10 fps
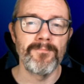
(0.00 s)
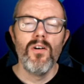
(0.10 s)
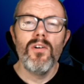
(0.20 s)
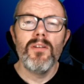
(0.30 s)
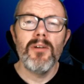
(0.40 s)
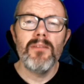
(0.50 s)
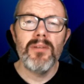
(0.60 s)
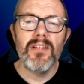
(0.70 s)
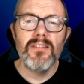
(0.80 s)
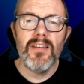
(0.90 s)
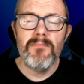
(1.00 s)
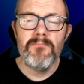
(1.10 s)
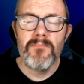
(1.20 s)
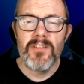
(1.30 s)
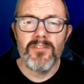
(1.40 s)
Or you might pick a team
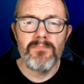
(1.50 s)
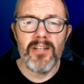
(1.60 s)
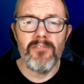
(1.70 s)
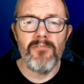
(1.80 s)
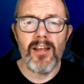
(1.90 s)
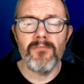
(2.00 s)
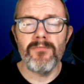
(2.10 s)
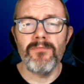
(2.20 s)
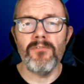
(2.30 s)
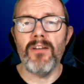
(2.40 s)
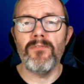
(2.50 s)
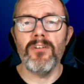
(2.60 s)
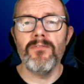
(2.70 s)
that's been around forever,